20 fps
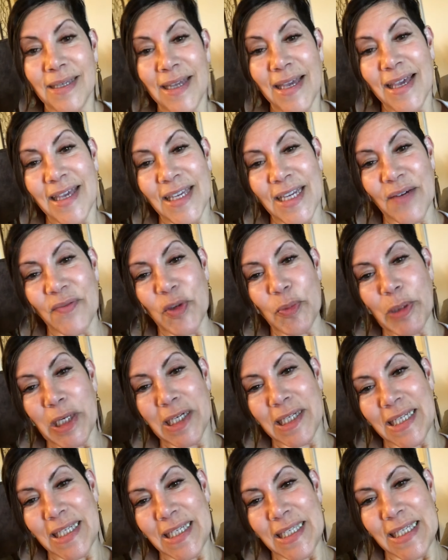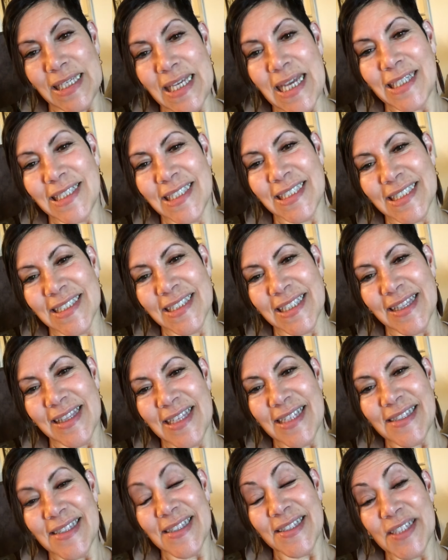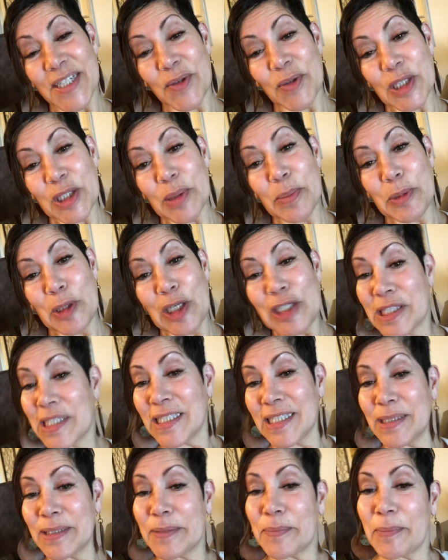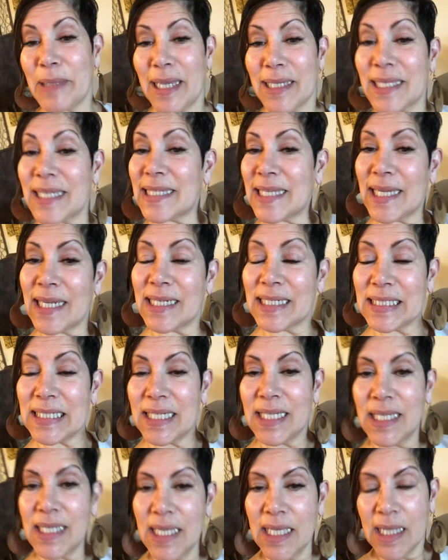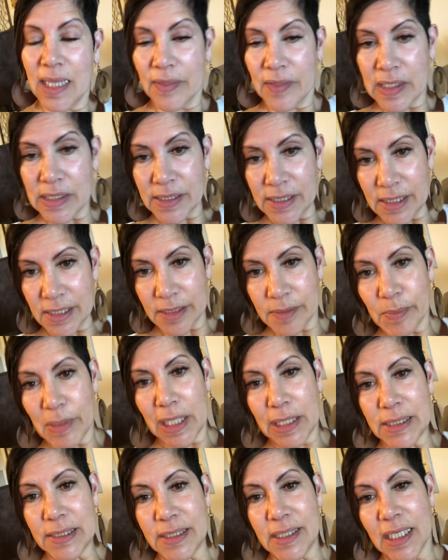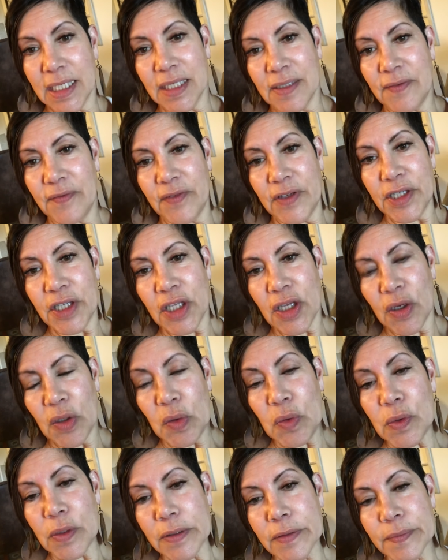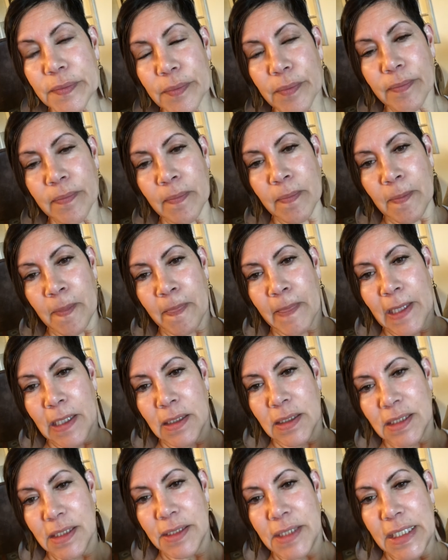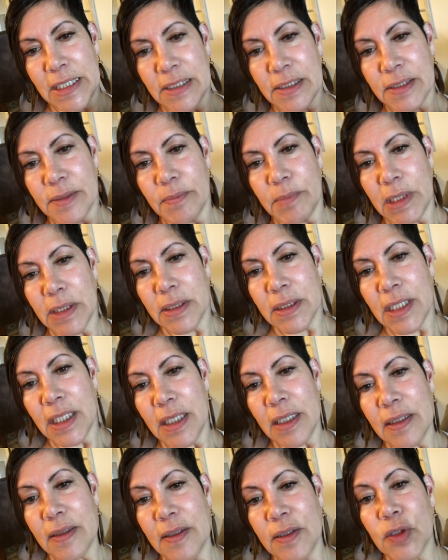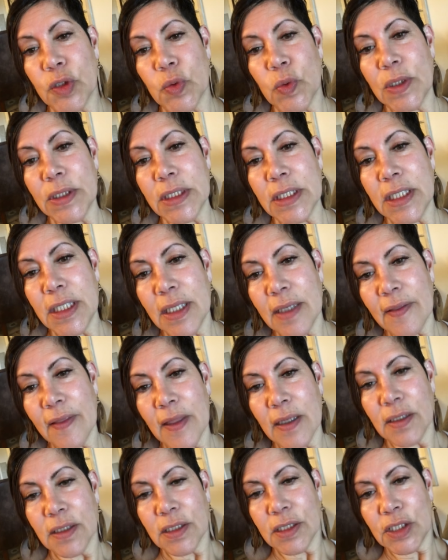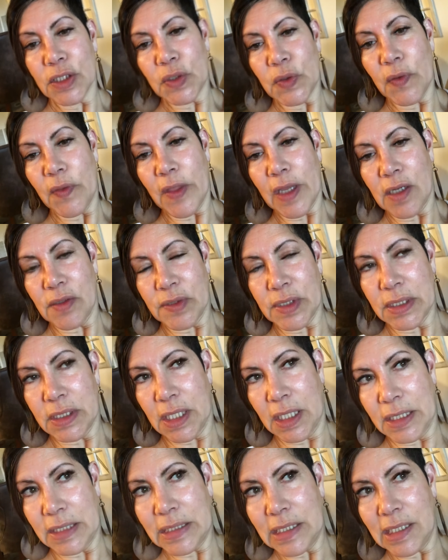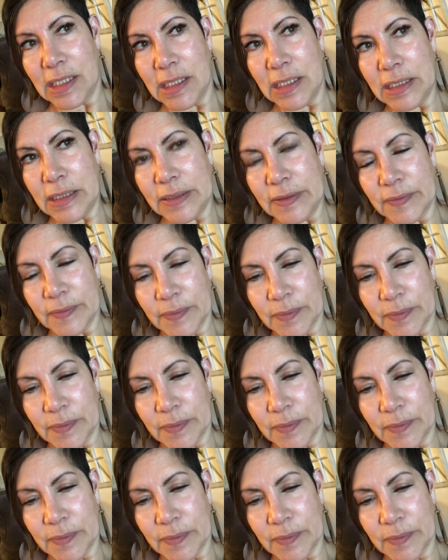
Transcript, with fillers: Hey everybody, this is Erica Martin back again. This is my second video. Today is Monday the 20th, 2019.